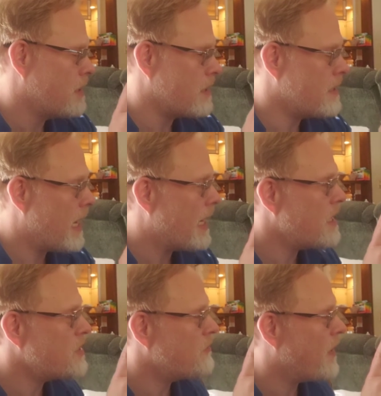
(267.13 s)
His attack
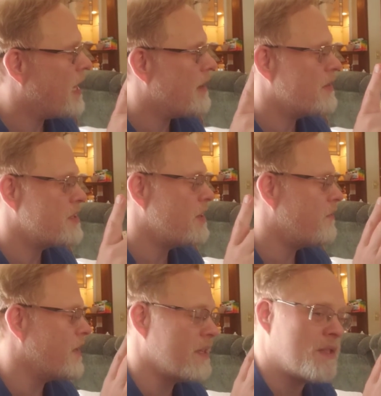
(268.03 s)
is five, his
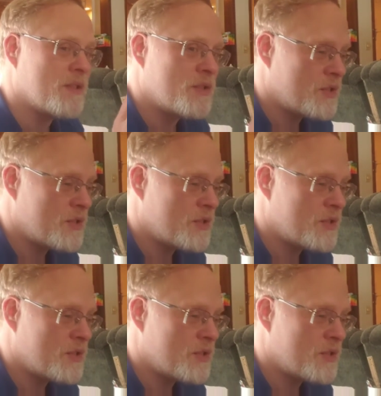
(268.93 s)
defense is